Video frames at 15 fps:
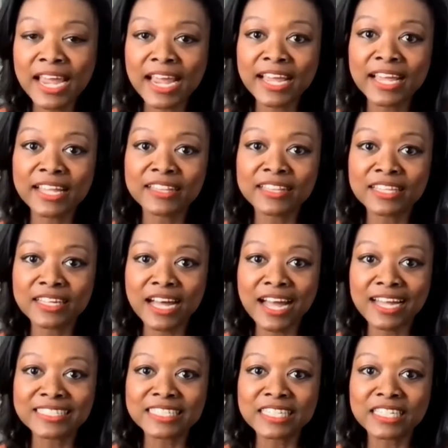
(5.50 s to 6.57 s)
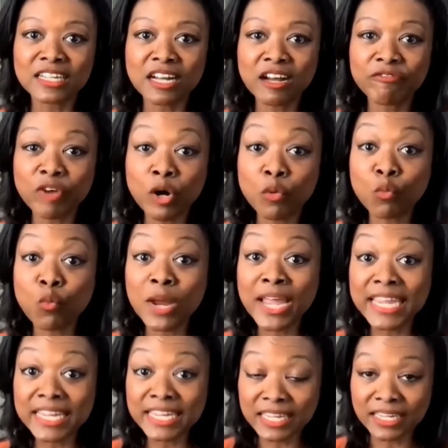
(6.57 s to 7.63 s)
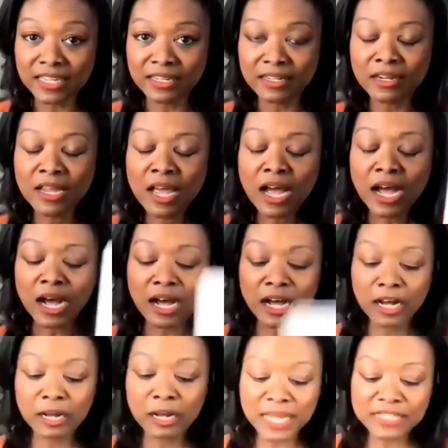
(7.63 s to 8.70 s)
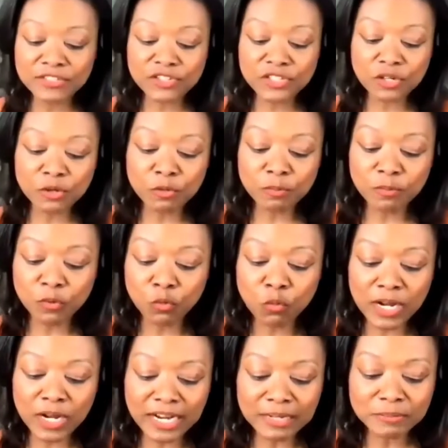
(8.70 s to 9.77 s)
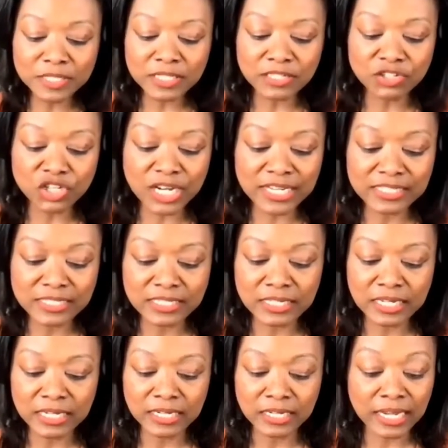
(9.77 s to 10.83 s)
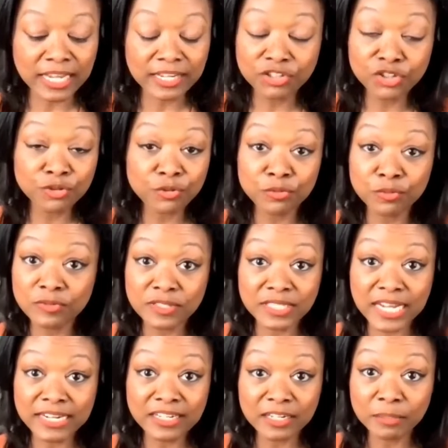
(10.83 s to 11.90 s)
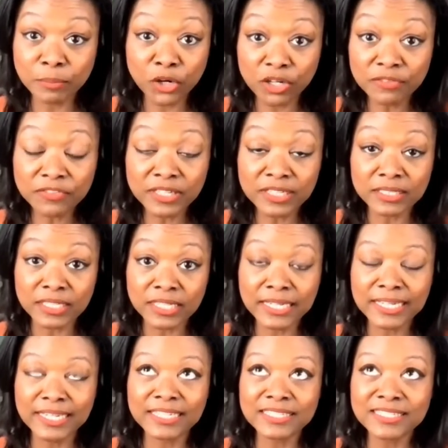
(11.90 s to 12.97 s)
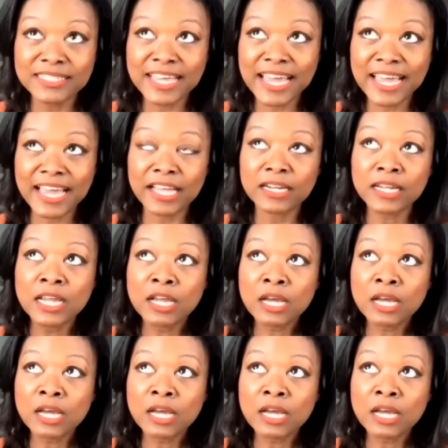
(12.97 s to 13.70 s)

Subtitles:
and the idea of awaken. And so what I'm suggesting, and you stated it perfectly, is that